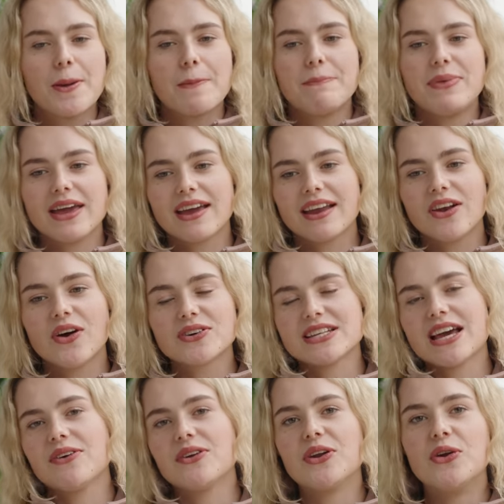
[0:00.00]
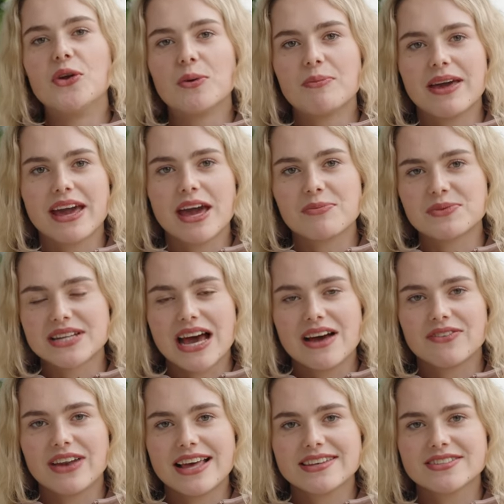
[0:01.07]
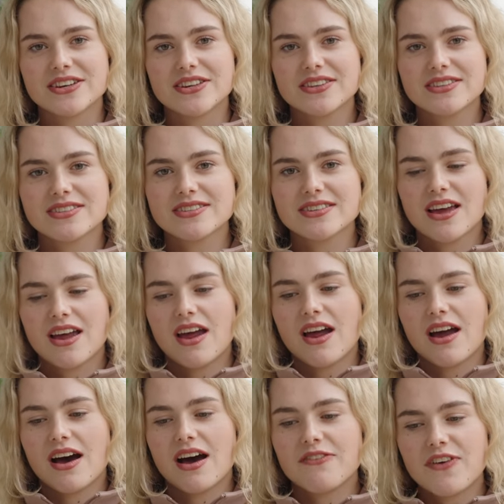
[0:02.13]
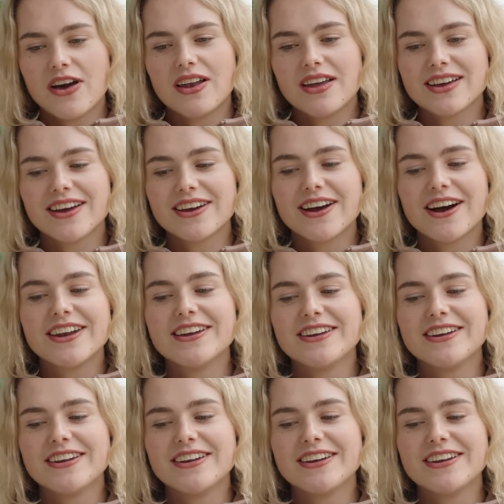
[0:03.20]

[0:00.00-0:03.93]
being in lockdown and not being able to have lessons, I felt like I kind